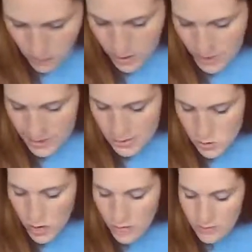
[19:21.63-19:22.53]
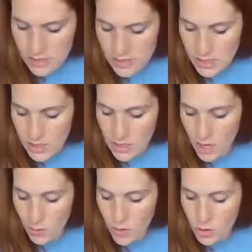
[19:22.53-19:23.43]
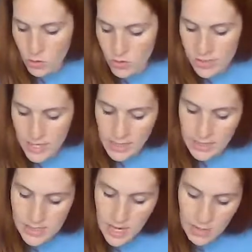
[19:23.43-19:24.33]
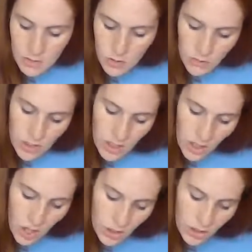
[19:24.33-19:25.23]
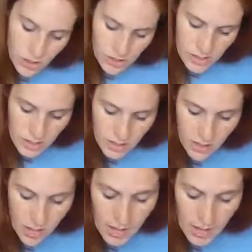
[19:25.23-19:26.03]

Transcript: Okay, and so obviously I want you to take the time to really color yours in.